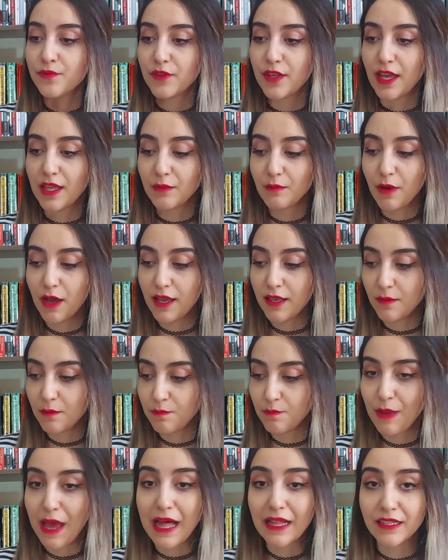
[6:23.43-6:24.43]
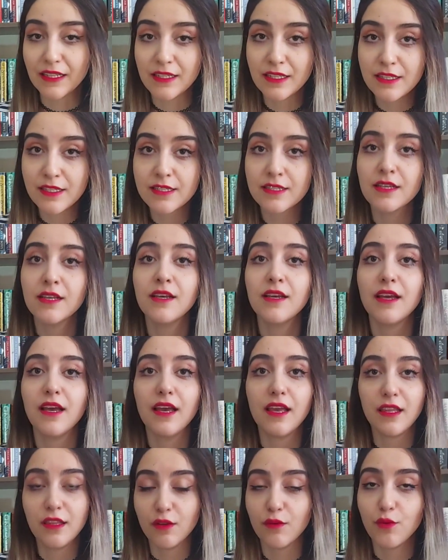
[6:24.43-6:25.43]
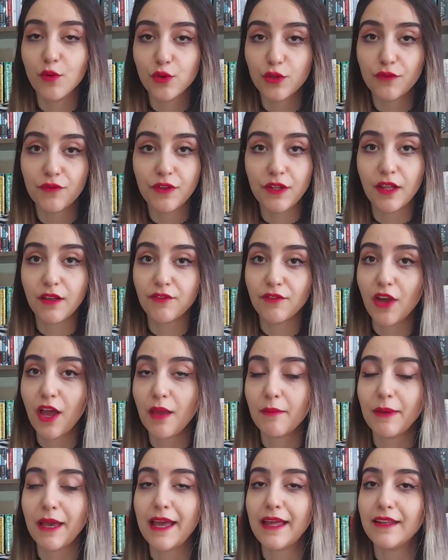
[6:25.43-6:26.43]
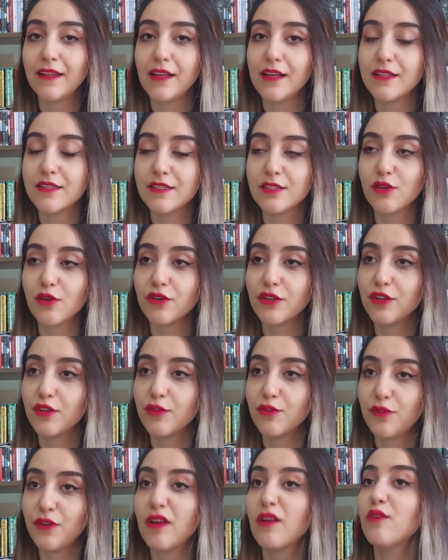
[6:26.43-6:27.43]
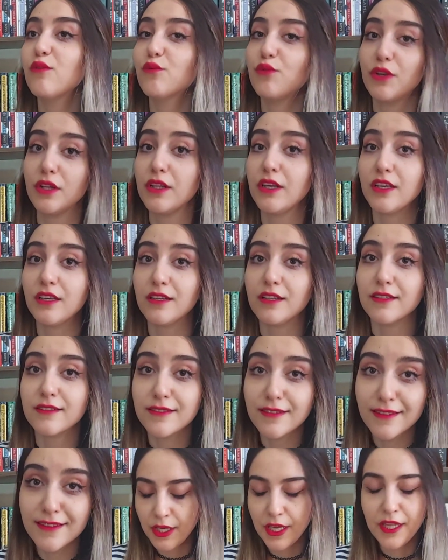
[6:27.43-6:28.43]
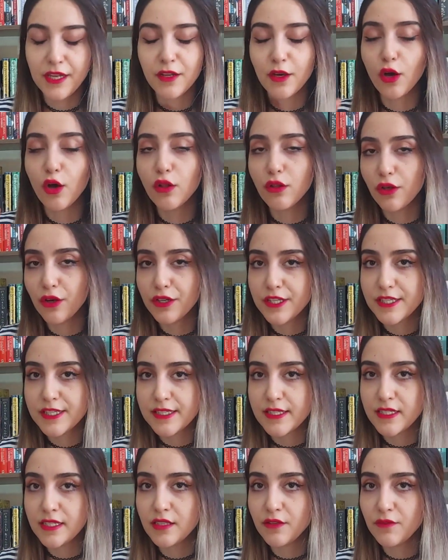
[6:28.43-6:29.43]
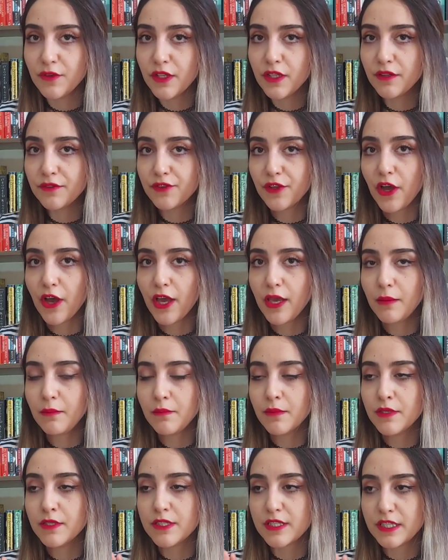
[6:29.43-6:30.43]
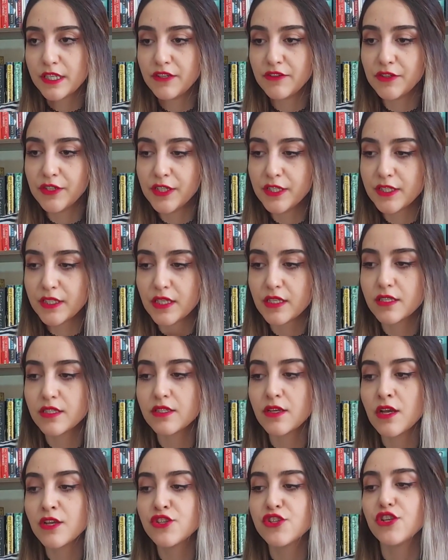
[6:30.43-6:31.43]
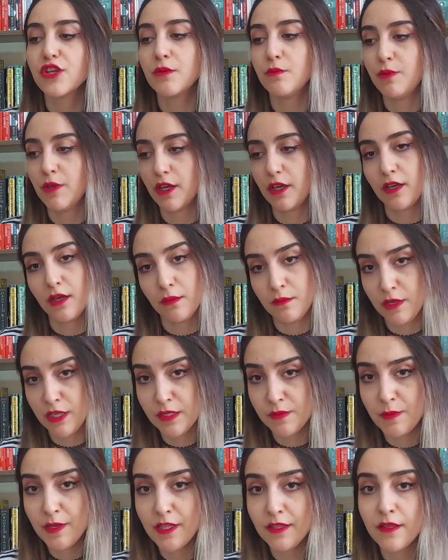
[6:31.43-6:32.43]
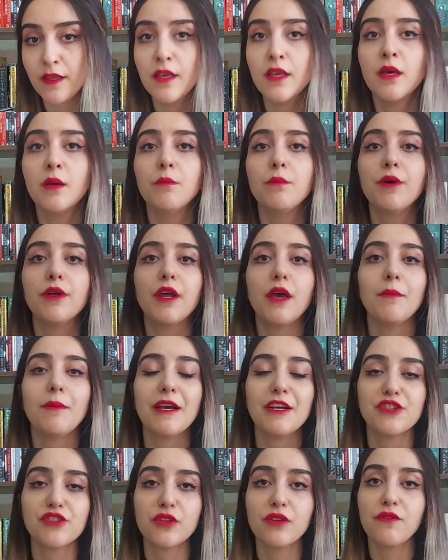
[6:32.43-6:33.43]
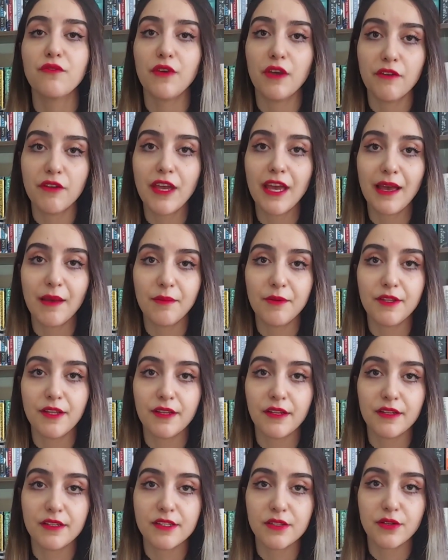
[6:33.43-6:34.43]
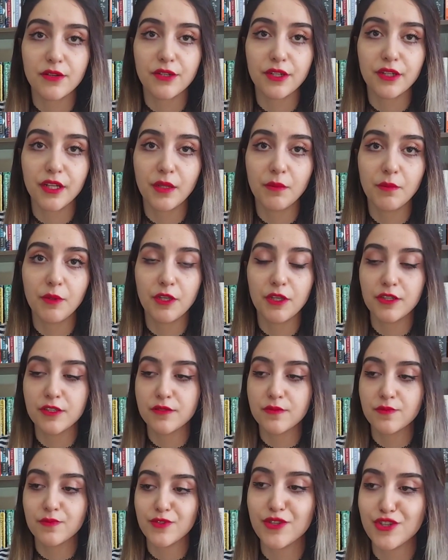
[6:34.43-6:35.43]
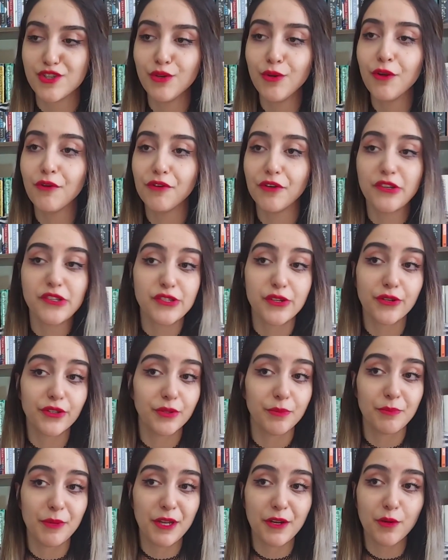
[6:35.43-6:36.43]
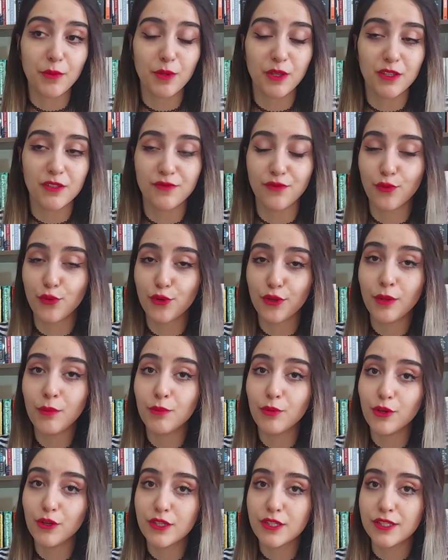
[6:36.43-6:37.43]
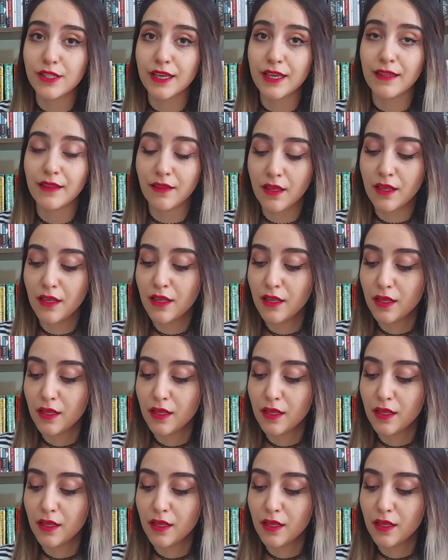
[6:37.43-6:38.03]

get my balance in the world of Wheel of Time. And it's starting to feel really good. In all honesty, the Wheel of Time series is such a big commitment, but I'm actually very happy that I started it because the sooner you start, the better, because 14 books and